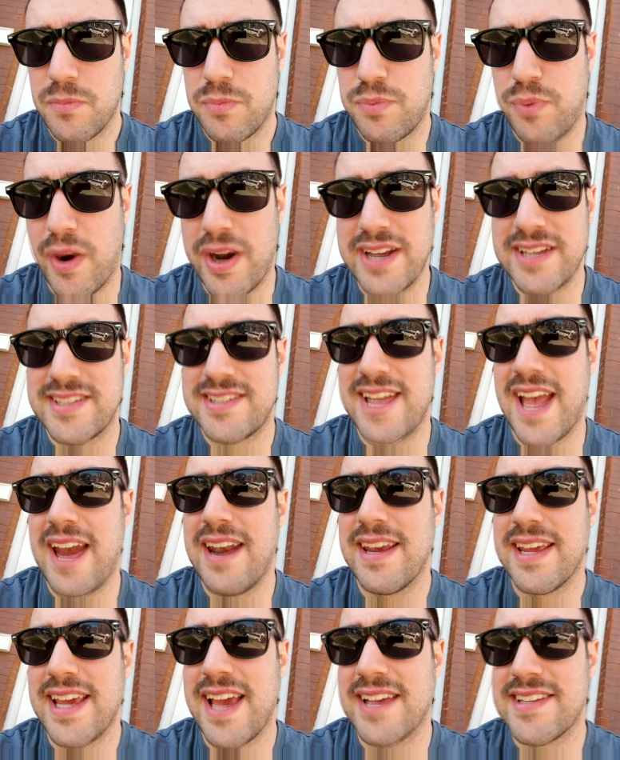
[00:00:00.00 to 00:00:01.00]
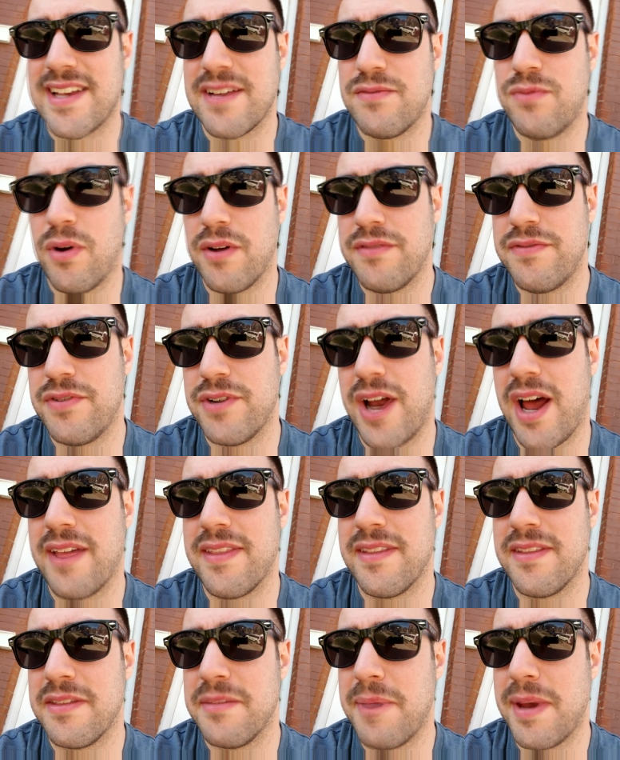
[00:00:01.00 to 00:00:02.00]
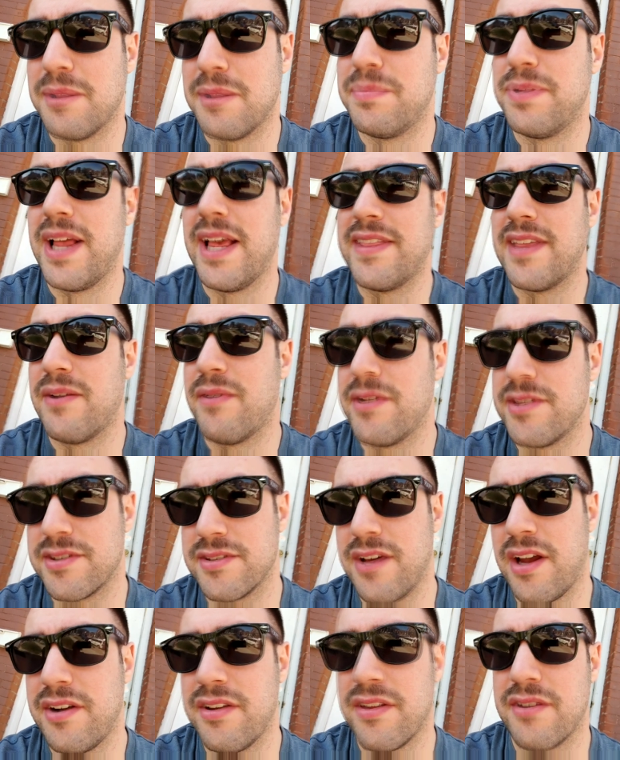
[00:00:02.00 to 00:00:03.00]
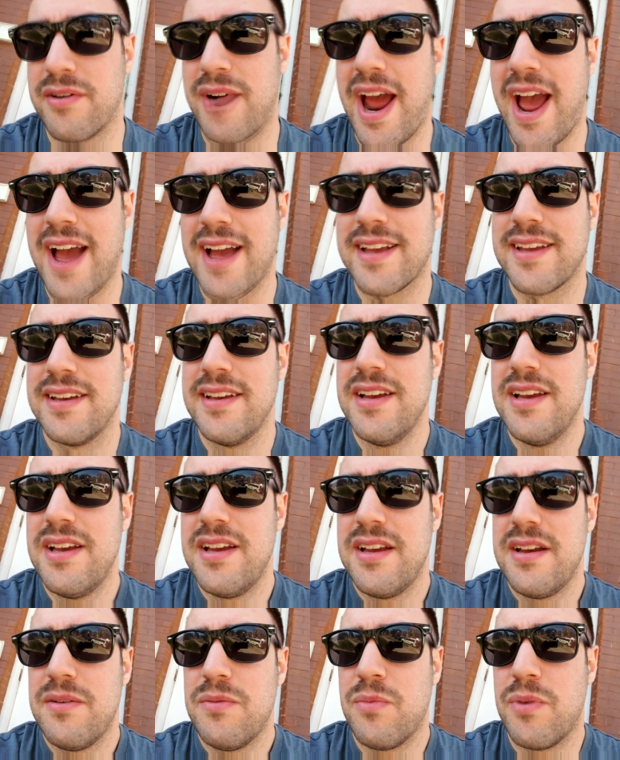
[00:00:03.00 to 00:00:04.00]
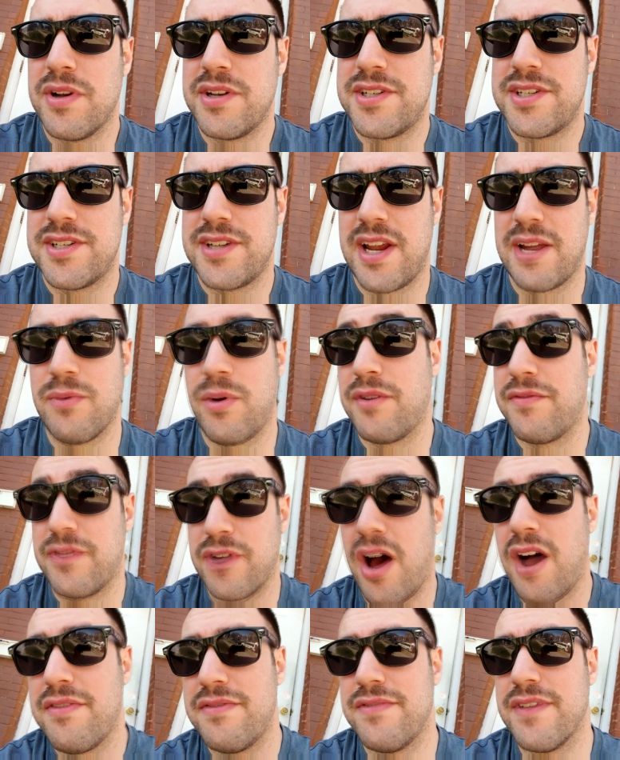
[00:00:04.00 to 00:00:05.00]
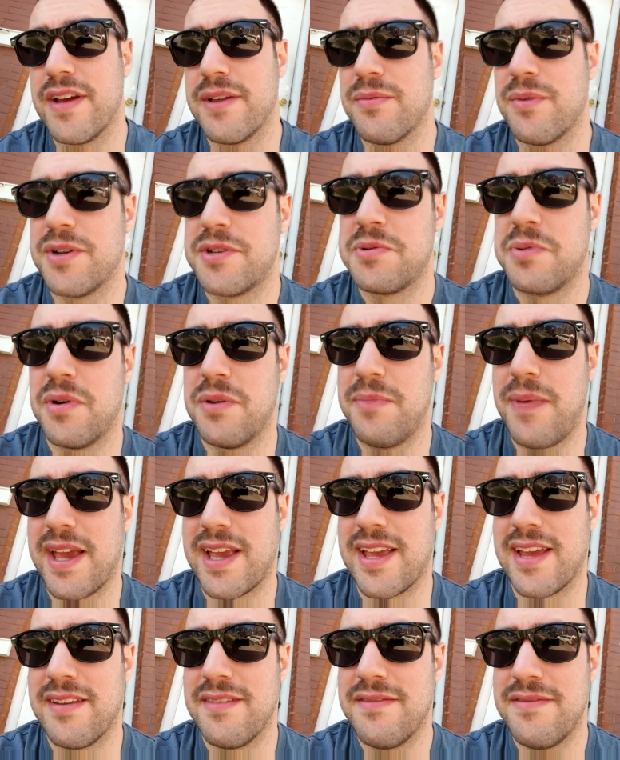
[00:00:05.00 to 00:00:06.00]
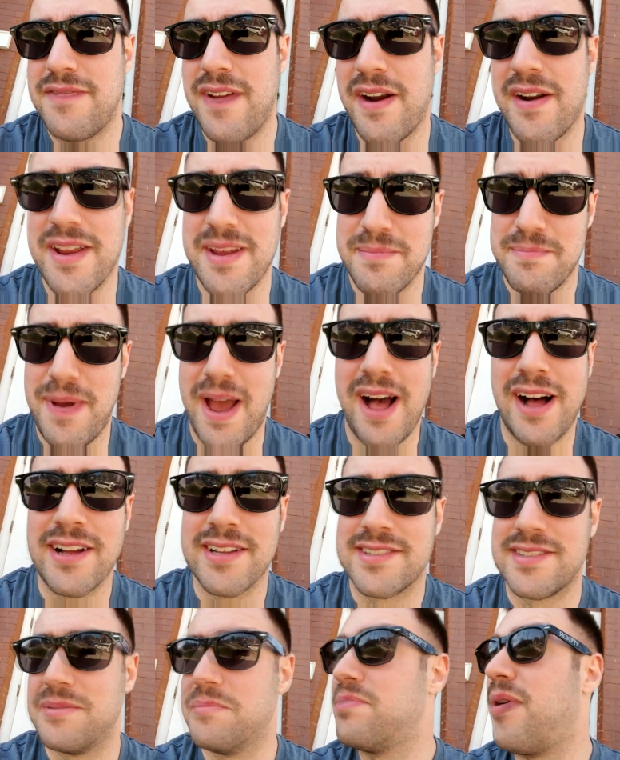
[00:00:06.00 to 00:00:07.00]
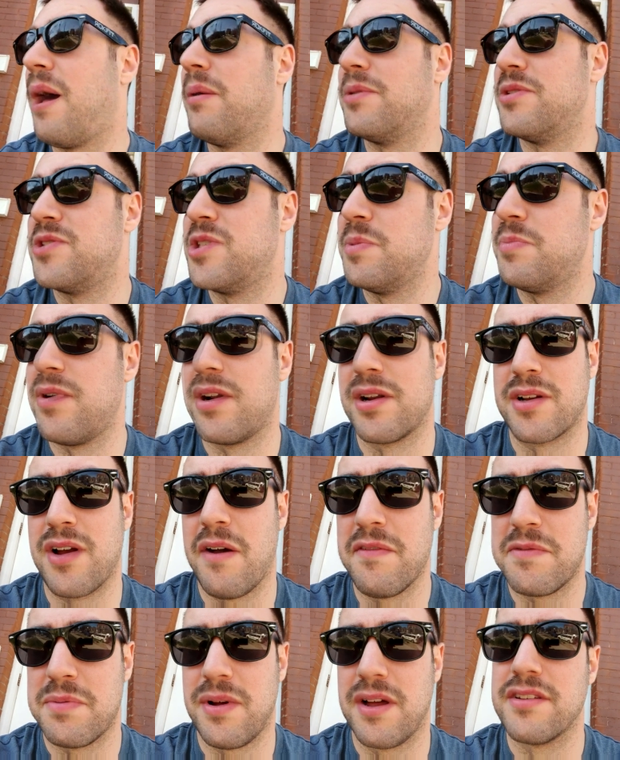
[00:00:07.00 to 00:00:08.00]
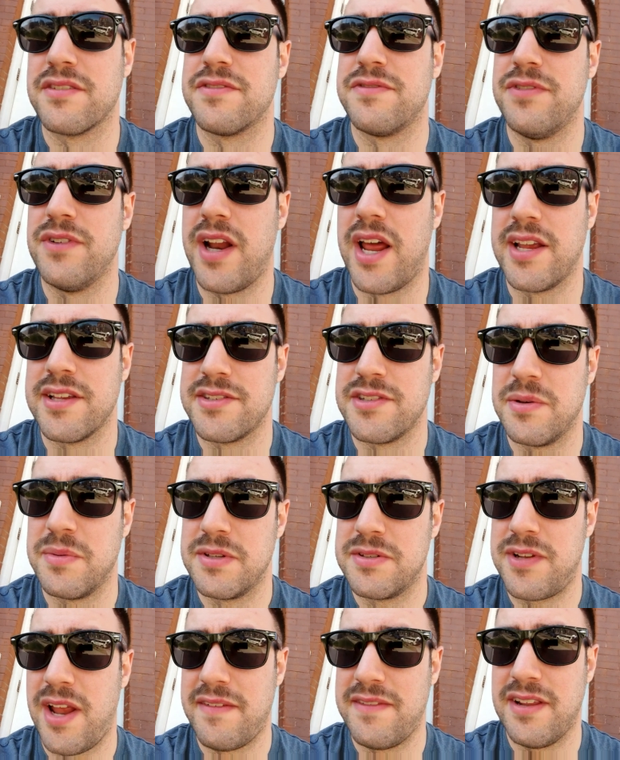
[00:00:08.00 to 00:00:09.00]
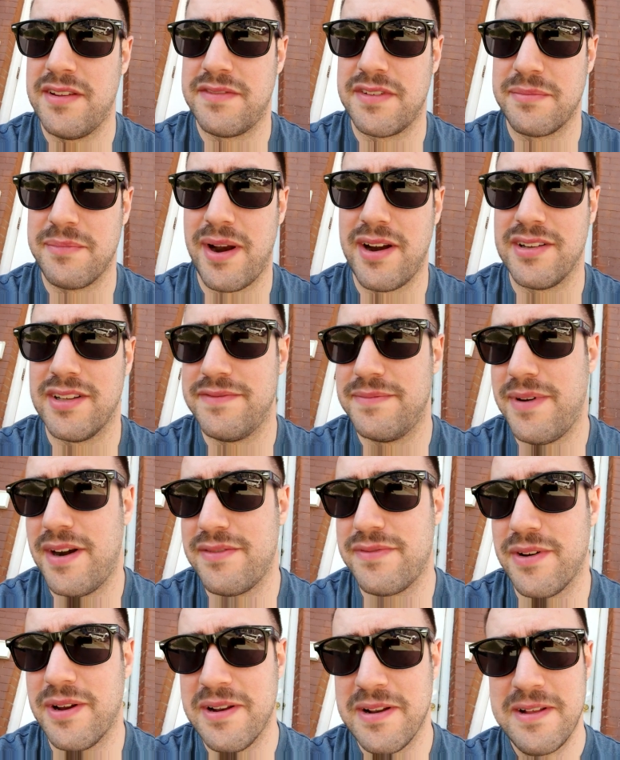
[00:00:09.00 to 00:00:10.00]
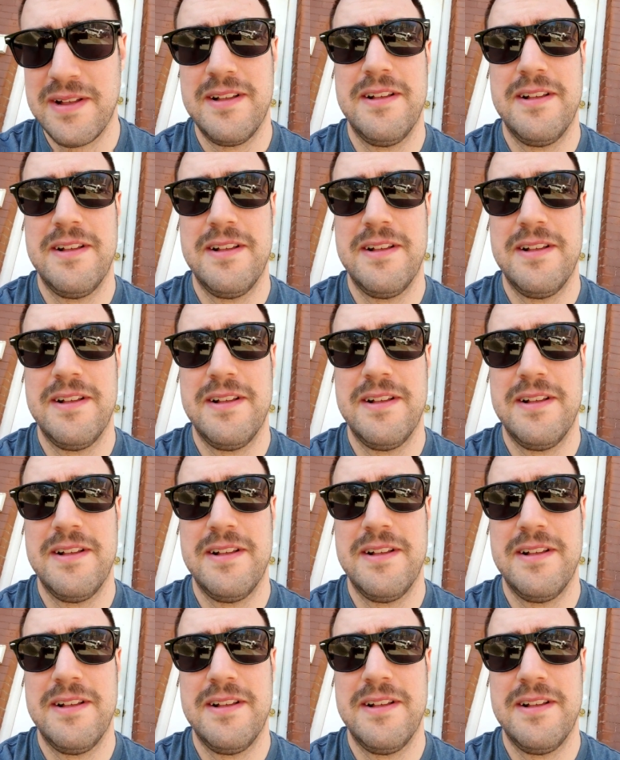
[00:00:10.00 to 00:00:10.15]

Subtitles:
Where he's standing, he has to have 1 foot on the plate that runs under the rack, and 1 foot off of it, which would make it very imbalanced and probably super uncomfortable on his foot, I assume. He's deadlifting barefoot.